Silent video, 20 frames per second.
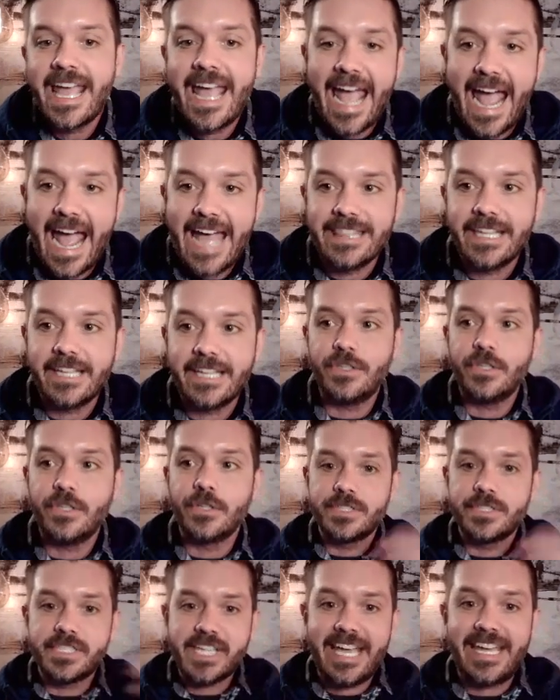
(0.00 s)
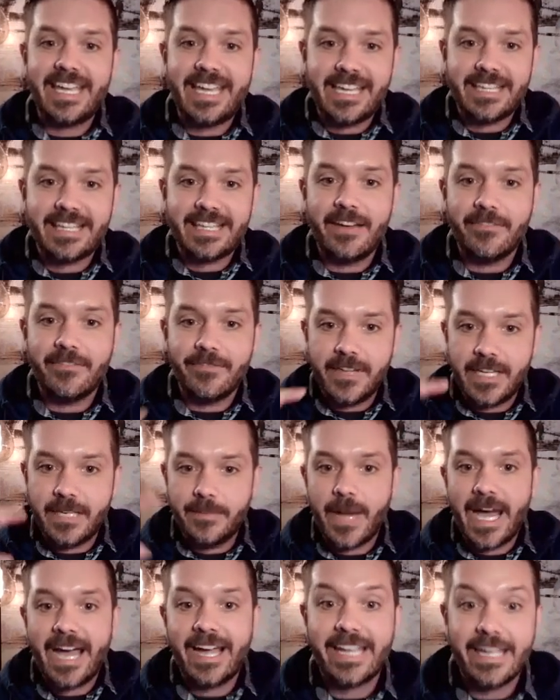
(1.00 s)
and then you're taking that
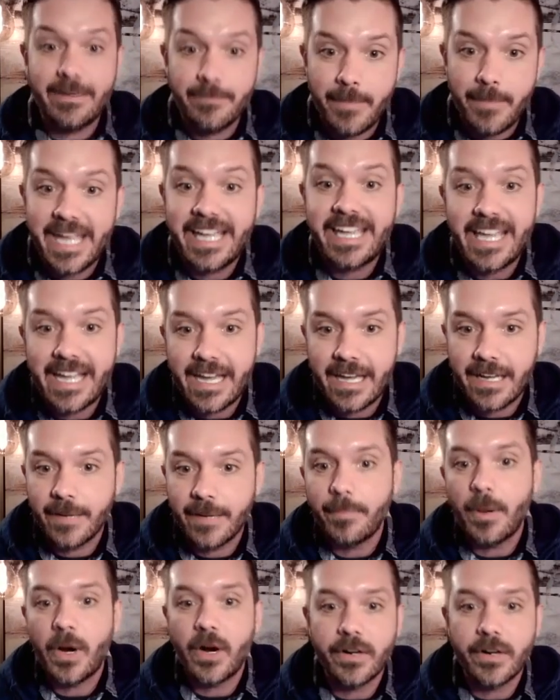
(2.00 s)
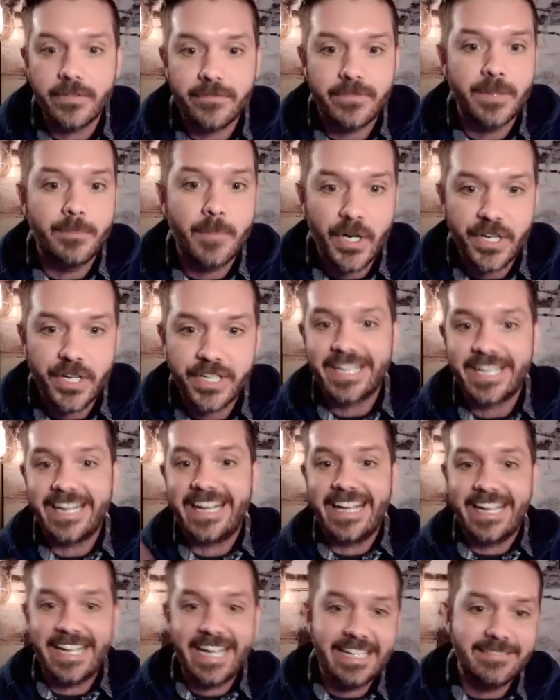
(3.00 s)
feedback and making it a part of the
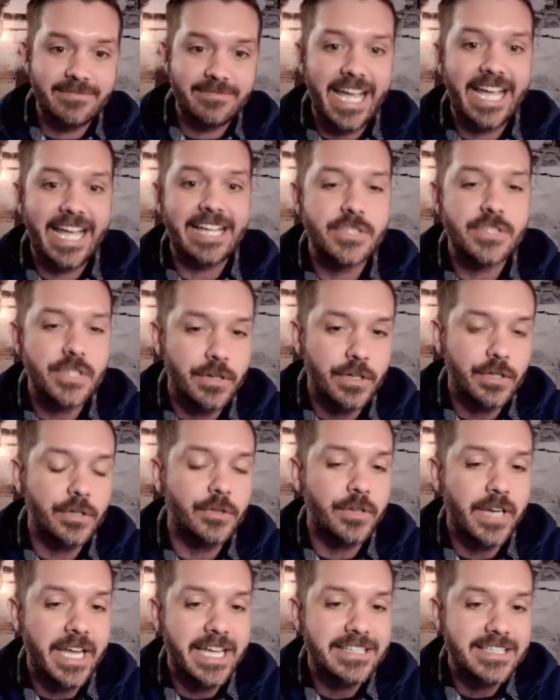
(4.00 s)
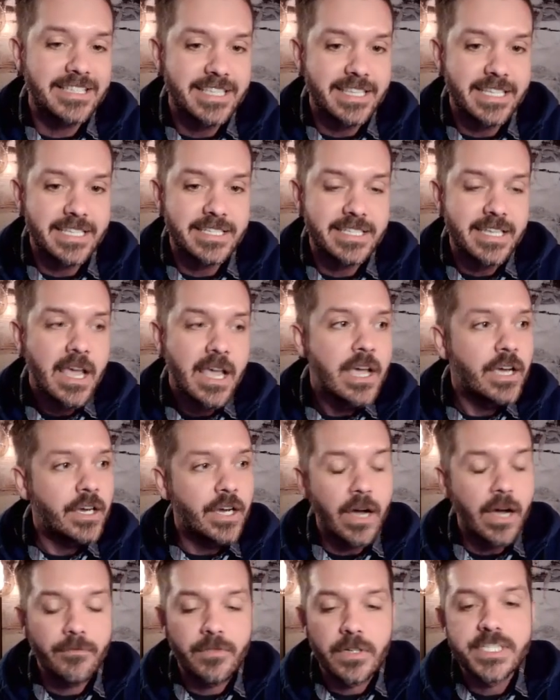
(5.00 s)
marketing, and so it creates this
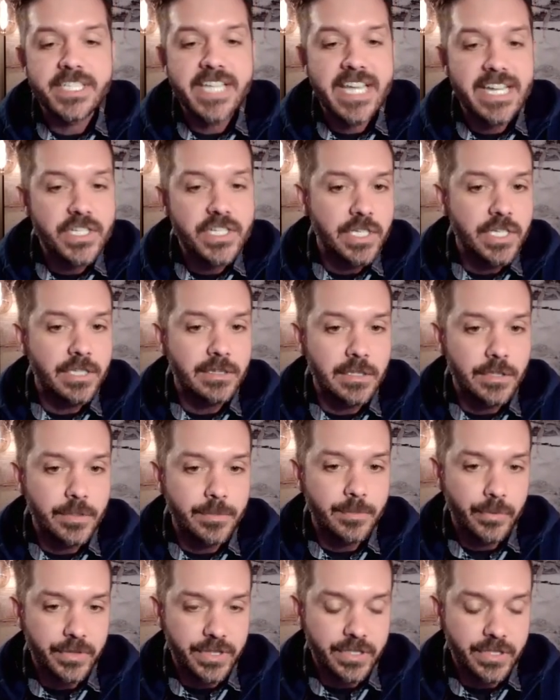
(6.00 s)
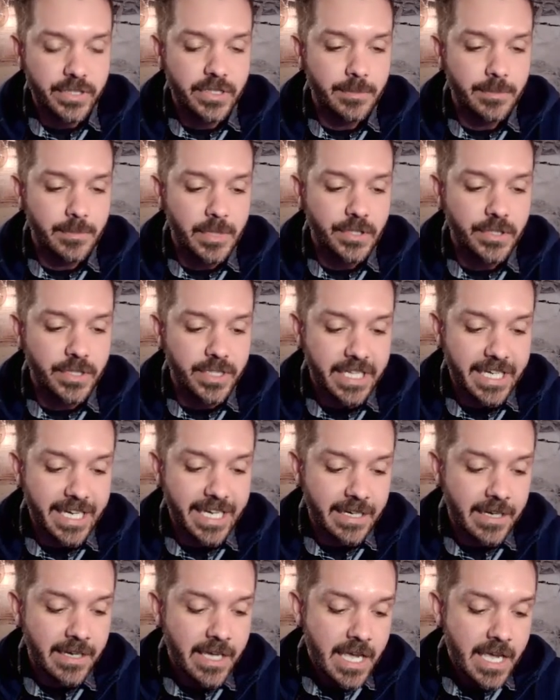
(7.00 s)
conversation loop with your
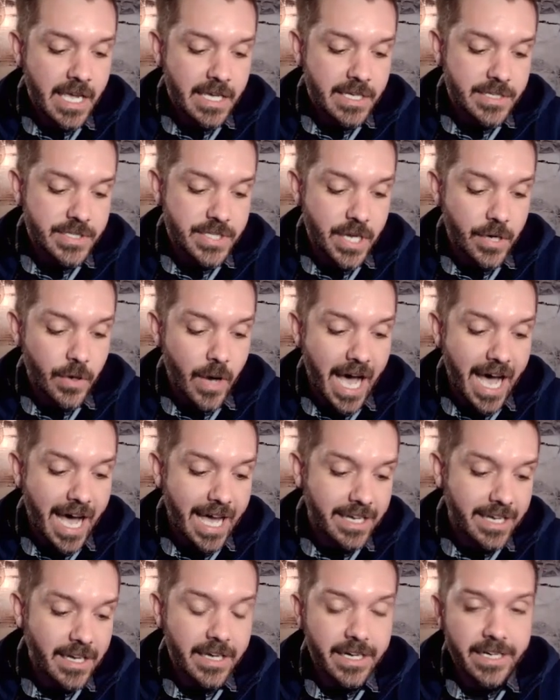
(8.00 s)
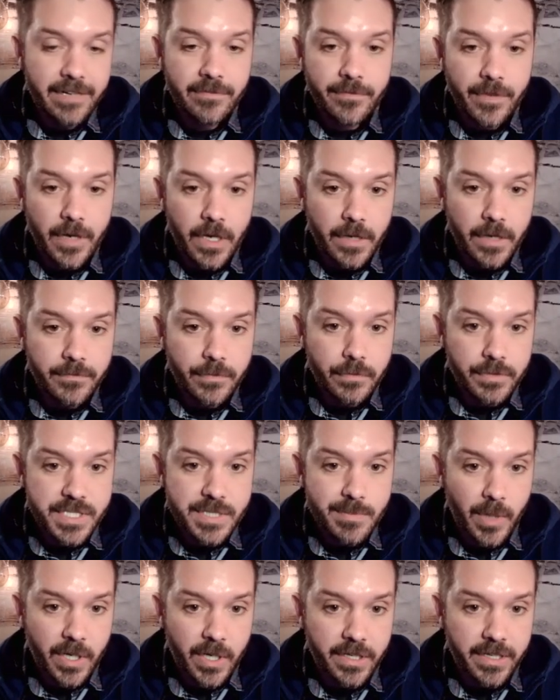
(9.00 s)
community. So I got involved with
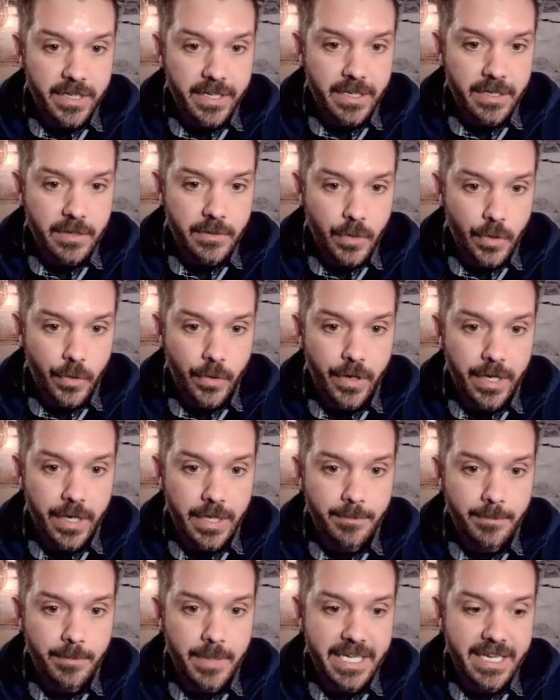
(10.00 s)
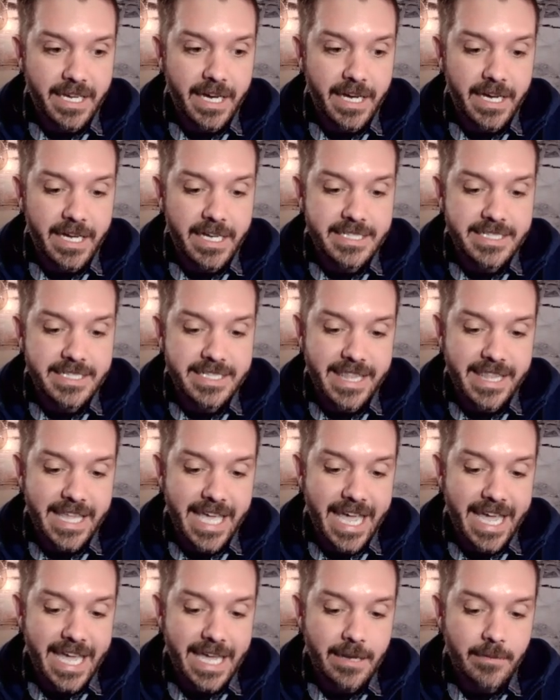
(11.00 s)
Smartcoin because
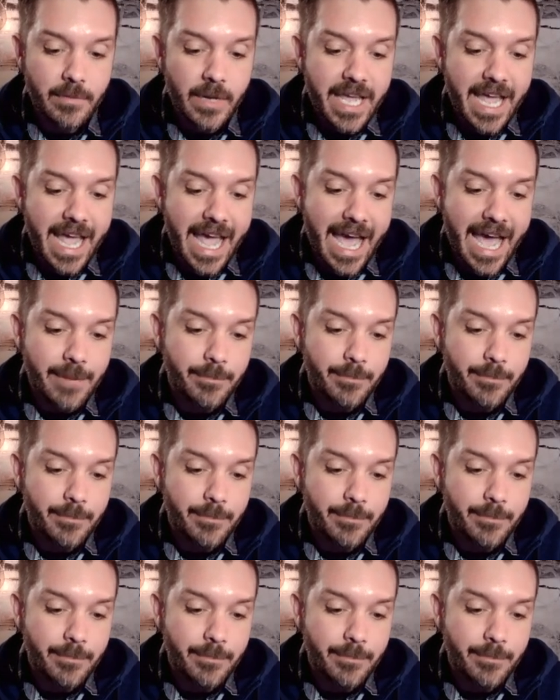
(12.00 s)
they had